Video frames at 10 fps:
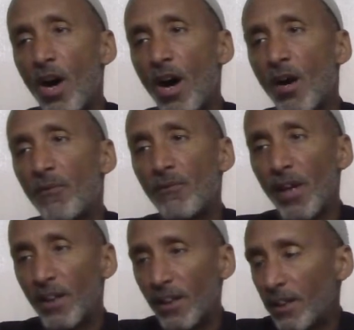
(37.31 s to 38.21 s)
of
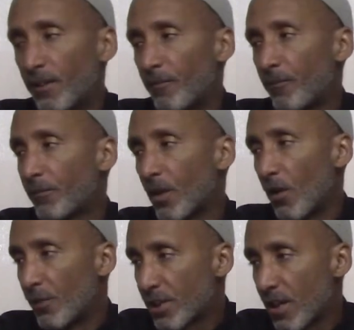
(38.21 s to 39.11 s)
fiqh,
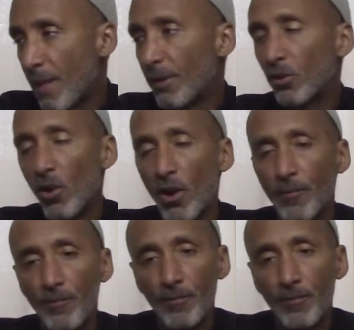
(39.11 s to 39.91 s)
of Islamic law.